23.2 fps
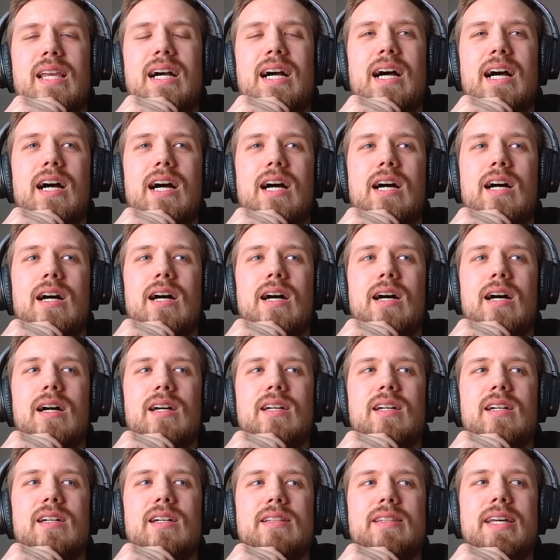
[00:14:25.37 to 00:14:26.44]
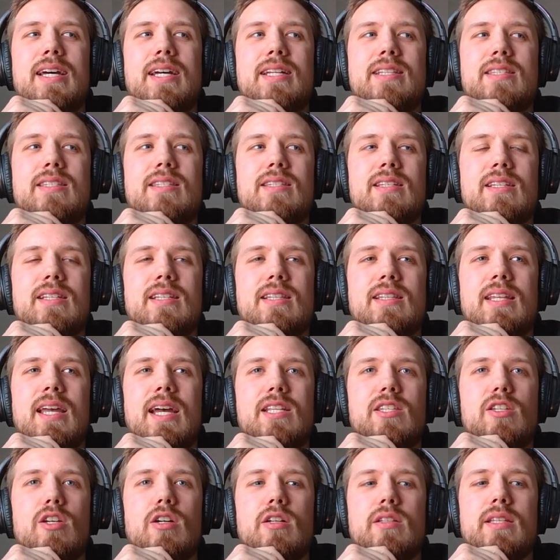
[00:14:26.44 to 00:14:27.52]
That's
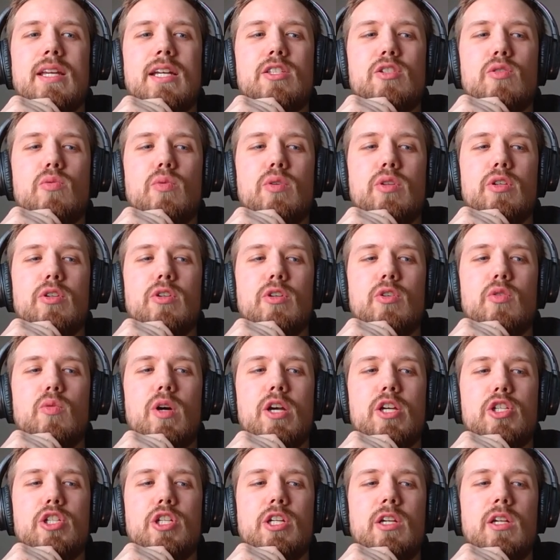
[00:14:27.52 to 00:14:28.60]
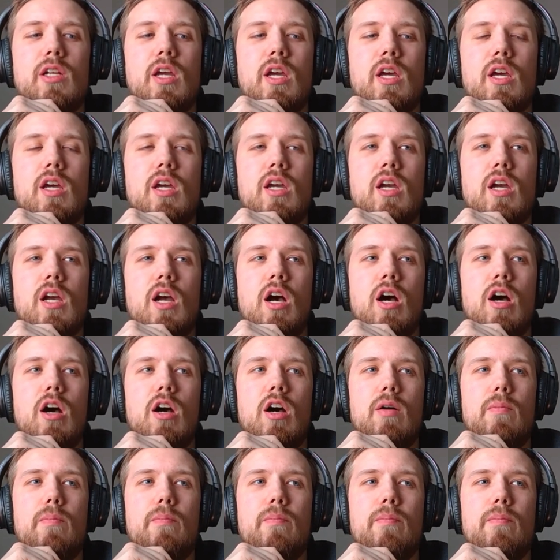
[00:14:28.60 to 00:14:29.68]
a really good question.
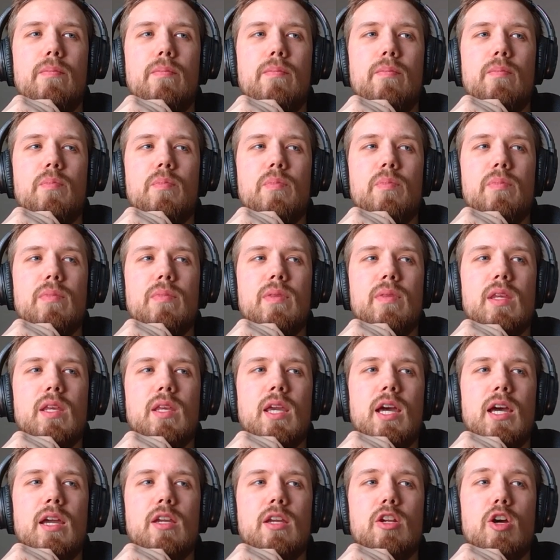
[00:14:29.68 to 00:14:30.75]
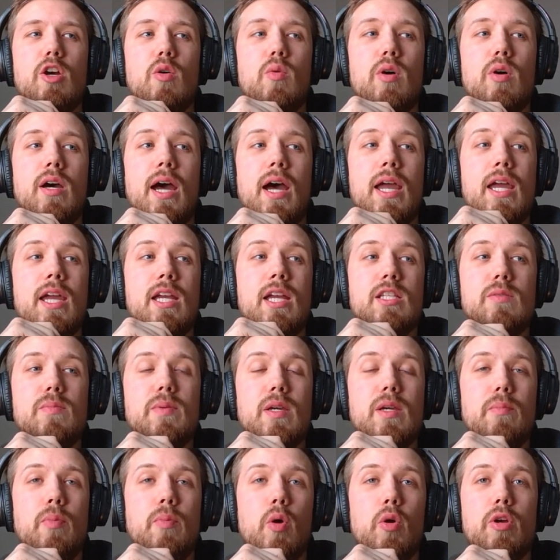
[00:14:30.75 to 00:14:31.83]
You know what? I hate to be
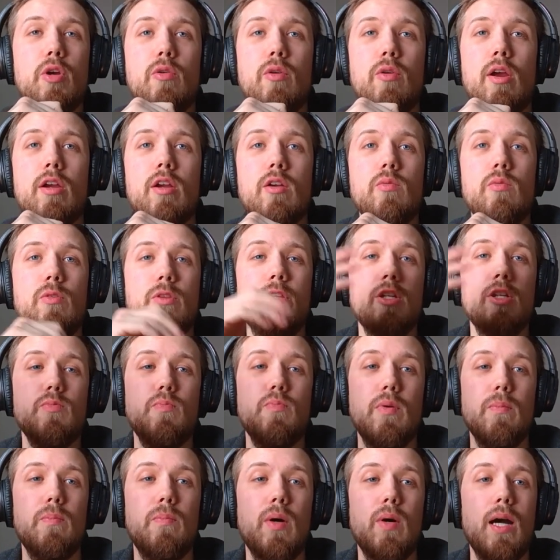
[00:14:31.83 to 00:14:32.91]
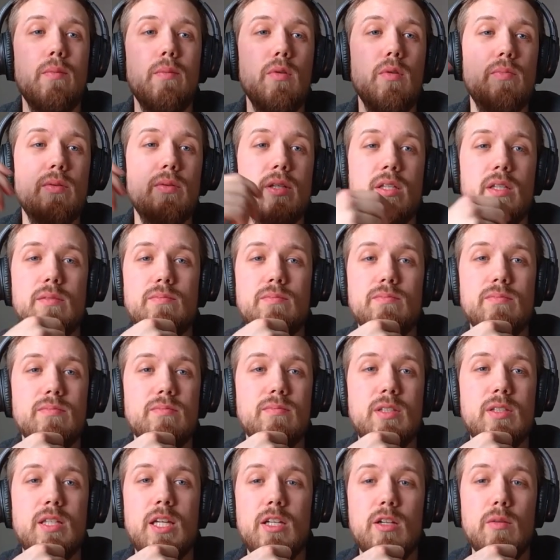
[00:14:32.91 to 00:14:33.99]
a broken record with this, but probably
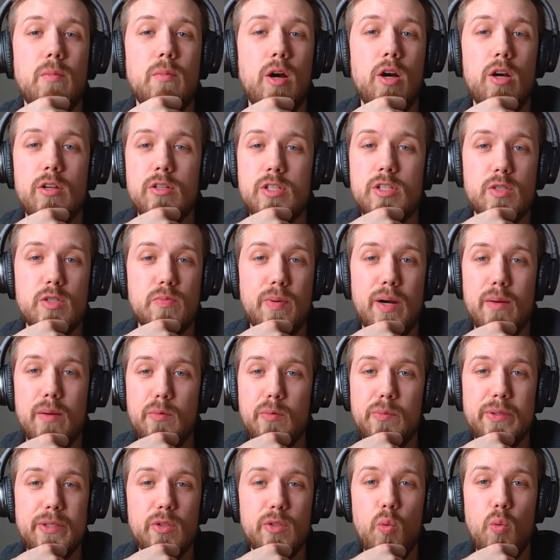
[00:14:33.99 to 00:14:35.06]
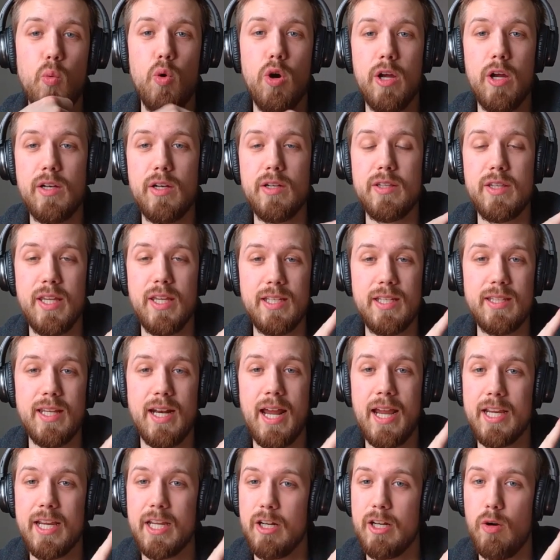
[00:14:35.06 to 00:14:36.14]
Kingdom Hearts is probably the one thing that
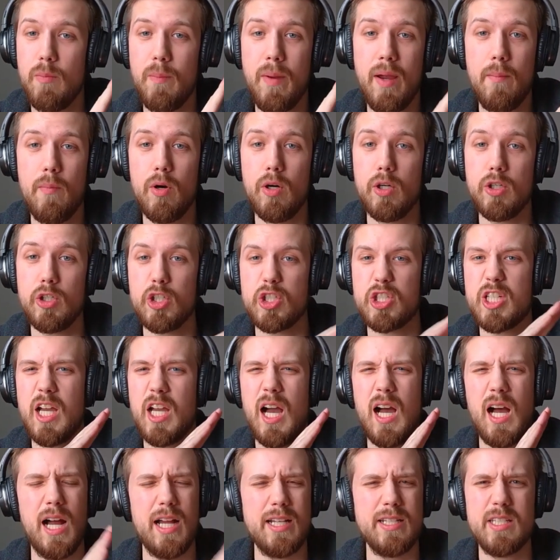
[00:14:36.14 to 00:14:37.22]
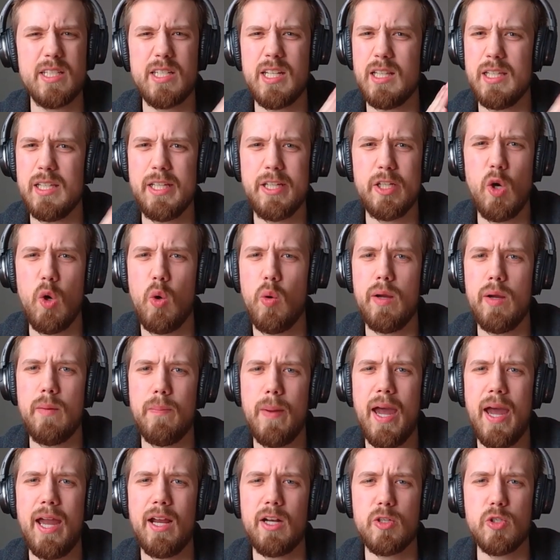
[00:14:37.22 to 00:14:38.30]
I can remember just constantly going
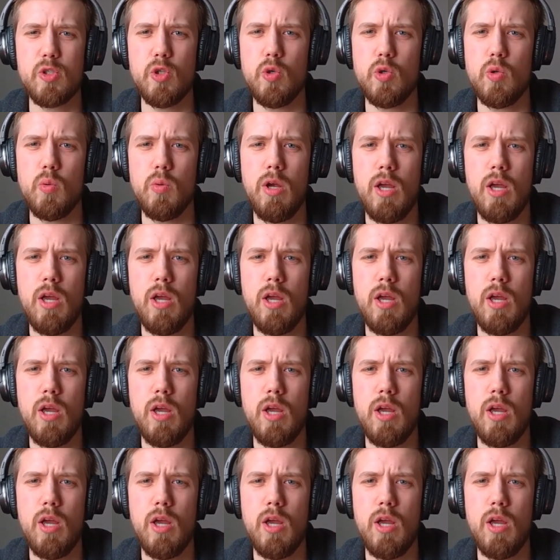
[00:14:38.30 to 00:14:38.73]
back to.